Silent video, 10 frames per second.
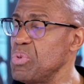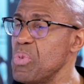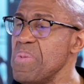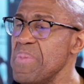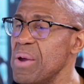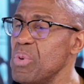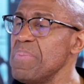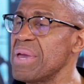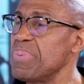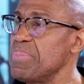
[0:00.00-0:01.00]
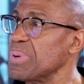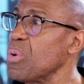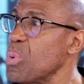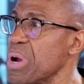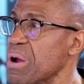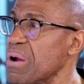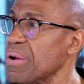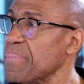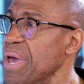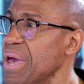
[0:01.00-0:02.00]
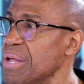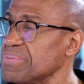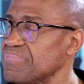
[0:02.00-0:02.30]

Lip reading: we make people aware, and